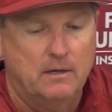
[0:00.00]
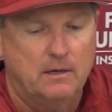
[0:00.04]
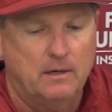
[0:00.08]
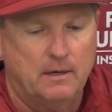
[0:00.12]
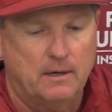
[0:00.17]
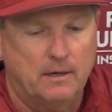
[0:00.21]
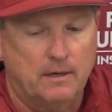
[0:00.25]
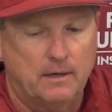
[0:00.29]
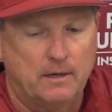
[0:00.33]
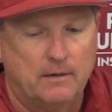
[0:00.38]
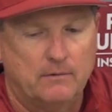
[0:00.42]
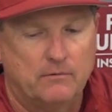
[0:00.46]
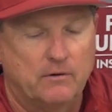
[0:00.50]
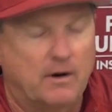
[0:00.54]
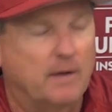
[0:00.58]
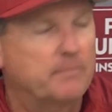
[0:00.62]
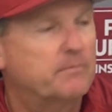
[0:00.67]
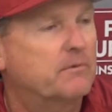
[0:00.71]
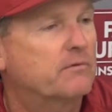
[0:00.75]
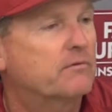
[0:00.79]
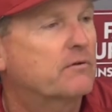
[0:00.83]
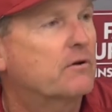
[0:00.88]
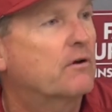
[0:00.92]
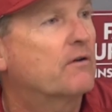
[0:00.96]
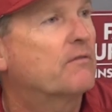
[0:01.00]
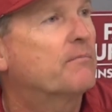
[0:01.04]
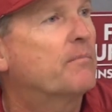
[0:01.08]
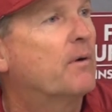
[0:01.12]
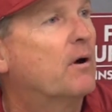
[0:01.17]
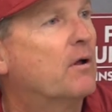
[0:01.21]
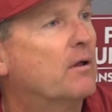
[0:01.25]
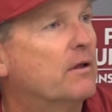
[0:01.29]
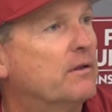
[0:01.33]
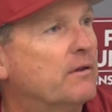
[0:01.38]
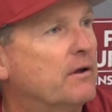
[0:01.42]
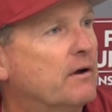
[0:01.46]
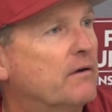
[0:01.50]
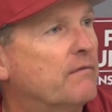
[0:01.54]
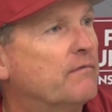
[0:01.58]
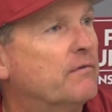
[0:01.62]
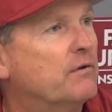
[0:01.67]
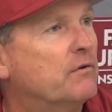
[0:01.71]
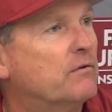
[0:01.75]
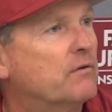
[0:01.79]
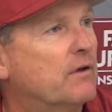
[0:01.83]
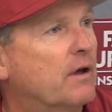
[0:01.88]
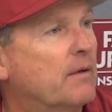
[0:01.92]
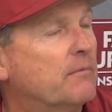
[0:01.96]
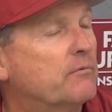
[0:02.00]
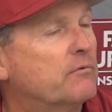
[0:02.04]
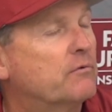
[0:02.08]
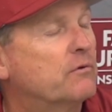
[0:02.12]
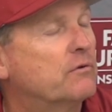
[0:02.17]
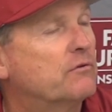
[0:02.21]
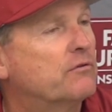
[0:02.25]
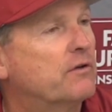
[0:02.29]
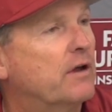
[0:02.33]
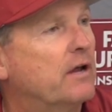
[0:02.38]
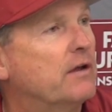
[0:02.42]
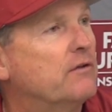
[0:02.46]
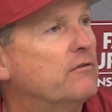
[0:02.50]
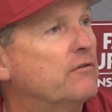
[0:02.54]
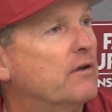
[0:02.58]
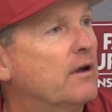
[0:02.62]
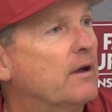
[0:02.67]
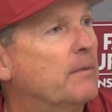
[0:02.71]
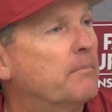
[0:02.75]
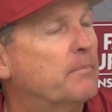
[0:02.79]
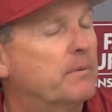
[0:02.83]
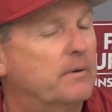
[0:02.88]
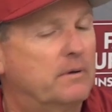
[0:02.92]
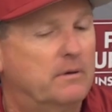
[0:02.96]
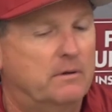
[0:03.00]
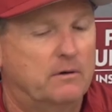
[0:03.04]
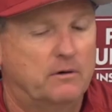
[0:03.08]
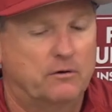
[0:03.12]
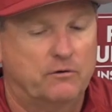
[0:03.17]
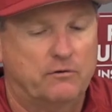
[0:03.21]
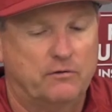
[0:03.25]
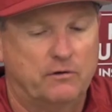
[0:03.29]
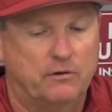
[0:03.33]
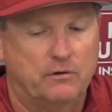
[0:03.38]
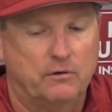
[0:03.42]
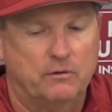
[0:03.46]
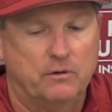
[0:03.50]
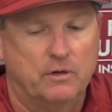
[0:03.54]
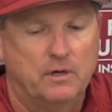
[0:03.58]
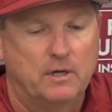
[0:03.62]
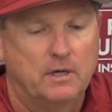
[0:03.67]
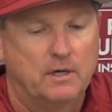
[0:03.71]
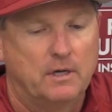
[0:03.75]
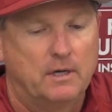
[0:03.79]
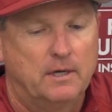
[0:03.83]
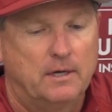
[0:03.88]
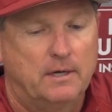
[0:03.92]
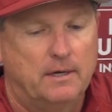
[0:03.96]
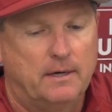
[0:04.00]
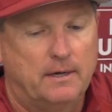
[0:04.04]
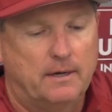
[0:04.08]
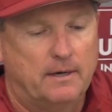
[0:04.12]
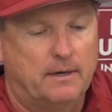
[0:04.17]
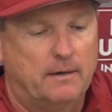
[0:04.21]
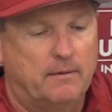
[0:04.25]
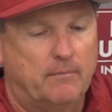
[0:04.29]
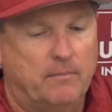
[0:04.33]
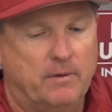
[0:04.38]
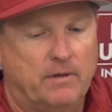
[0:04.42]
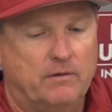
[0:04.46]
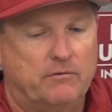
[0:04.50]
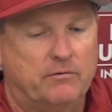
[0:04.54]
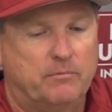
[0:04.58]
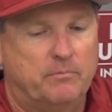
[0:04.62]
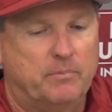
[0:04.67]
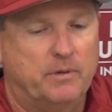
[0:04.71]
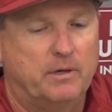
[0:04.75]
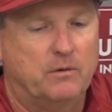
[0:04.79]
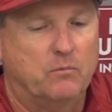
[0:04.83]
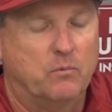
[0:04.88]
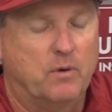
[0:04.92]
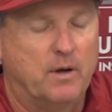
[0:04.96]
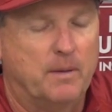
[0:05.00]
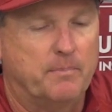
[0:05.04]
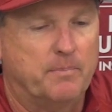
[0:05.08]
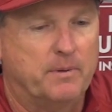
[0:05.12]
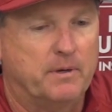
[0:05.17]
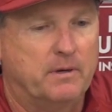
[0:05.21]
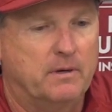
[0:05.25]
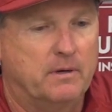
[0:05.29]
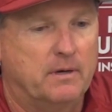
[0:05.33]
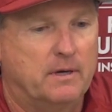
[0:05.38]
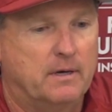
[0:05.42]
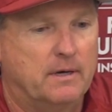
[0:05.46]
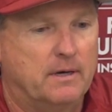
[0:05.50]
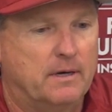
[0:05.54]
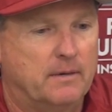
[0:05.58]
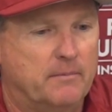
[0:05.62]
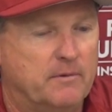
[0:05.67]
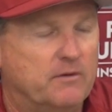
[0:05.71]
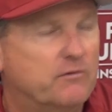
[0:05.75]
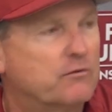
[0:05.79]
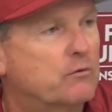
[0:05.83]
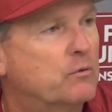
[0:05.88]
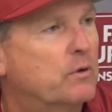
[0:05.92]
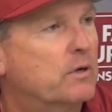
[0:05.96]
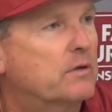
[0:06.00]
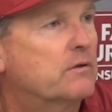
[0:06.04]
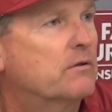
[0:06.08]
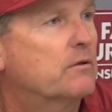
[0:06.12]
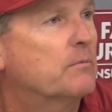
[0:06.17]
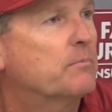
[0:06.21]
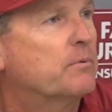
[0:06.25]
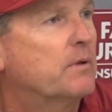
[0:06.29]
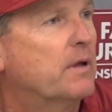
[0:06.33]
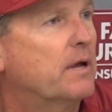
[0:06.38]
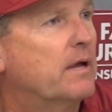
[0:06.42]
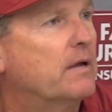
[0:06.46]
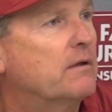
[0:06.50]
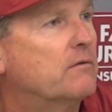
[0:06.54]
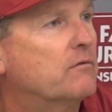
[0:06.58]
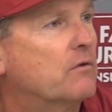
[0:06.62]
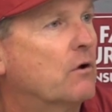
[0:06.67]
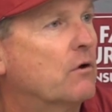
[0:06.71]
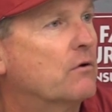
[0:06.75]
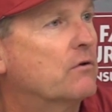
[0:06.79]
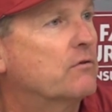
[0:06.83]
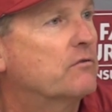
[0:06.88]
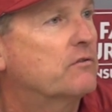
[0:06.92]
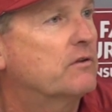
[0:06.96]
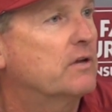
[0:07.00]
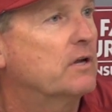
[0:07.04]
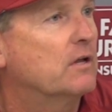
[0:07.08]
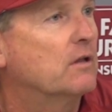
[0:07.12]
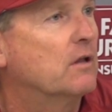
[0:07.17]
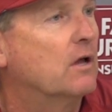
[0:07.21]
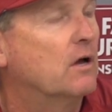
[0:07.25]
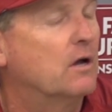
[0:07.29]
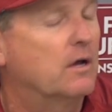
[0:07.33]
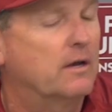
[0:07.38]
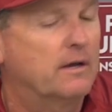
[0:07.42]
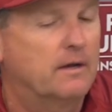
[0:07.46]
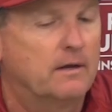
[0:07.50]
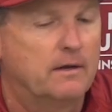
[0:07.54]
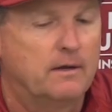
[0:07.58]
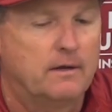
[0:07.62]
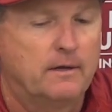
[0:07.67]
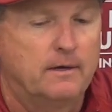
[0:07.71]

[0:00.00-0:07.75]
Uh, dropped his curveball in there a few times, threw a changeup or two. Uh, I mean, it's a big weapon. Um, he's quick to the plate. It's hard to steal on.